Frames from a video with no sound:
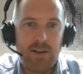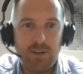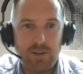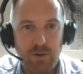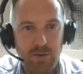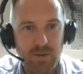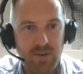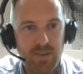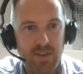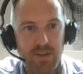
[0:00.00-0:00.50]
And
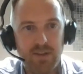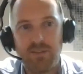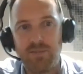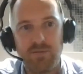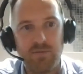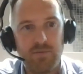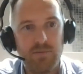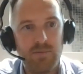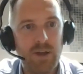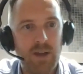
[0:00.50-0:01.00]
I used
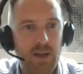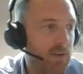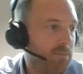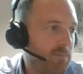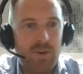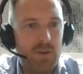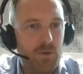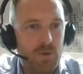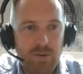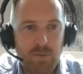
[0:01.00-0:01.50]
this
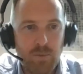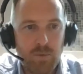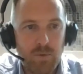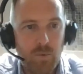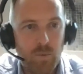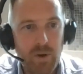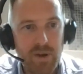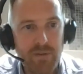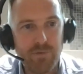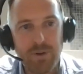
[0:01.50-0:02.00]
model zero,
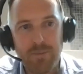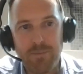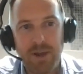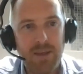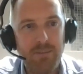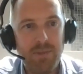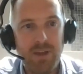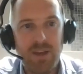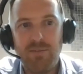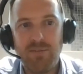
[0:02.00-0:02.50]
or whatever
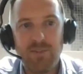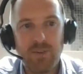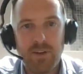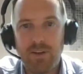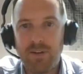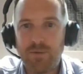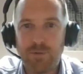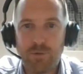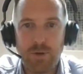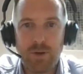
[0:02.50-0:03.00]
it may be
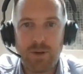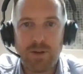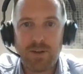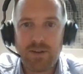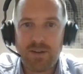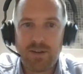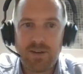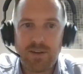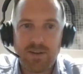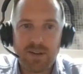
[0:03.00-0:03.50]
for
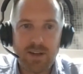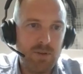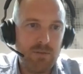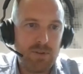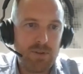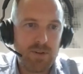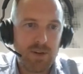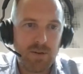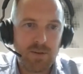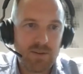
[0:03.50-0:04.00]
it, and these
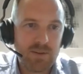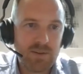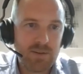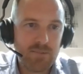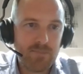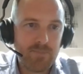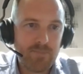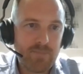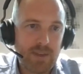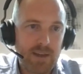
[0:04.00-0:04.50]
were the
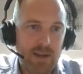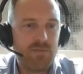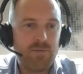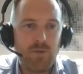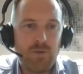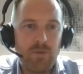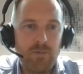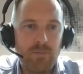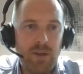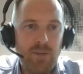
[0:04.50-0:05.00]
results. If
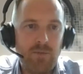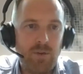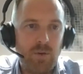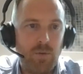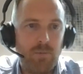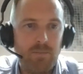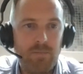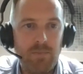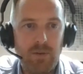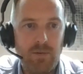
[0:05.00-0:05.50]

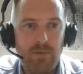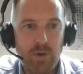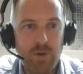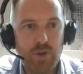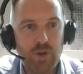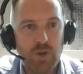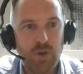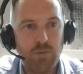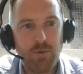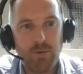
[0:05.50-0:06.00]
you've
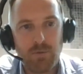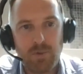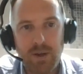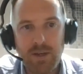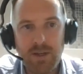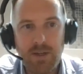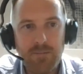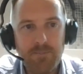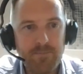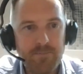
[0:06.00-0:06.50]
got a job
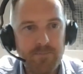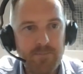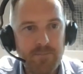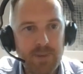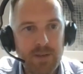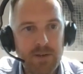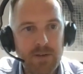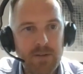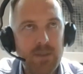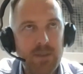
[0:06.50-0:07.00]
already,
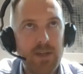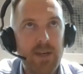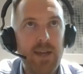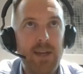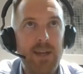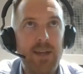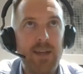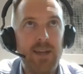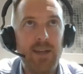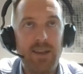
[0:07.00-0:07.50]

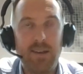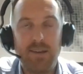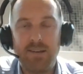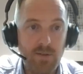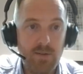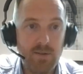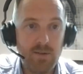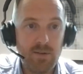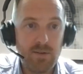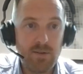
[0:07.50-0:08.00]
then
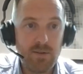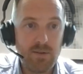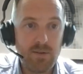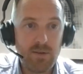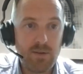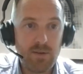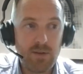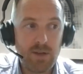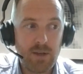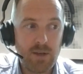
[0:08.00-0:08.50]
just
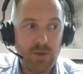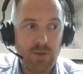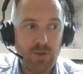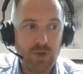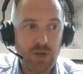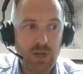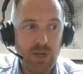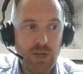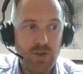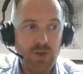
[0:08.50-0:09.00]

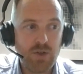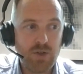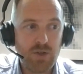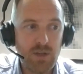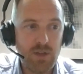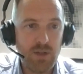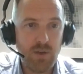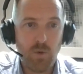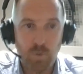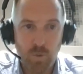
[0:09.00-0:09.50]

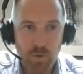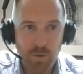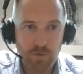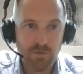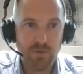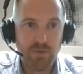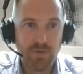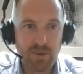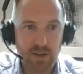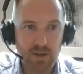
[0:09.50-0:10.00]
change the
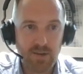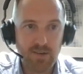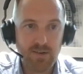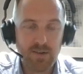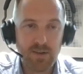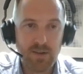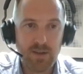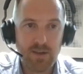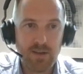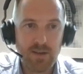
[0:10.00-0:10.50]
order of
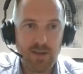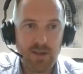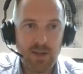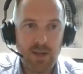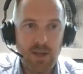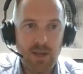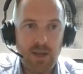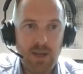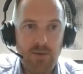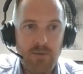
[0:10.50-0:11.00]
things so that,
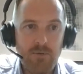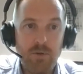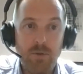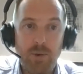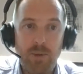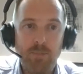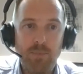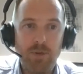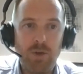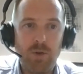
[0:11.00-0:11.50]

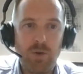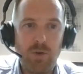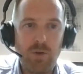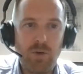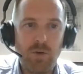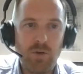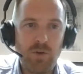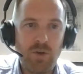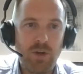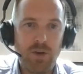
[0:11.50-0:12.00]
remember, you're
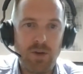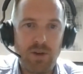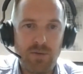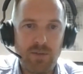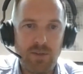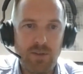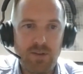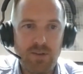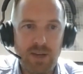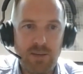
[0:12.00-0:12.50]
not
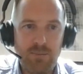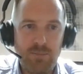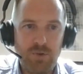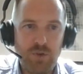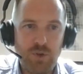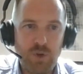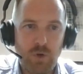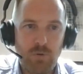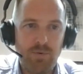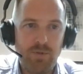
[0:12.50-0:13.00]
going for the
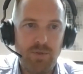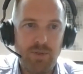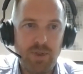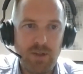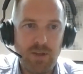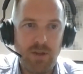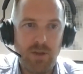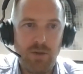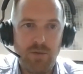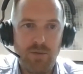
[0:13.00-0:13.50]
same job
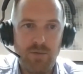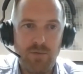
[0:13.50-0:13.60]
that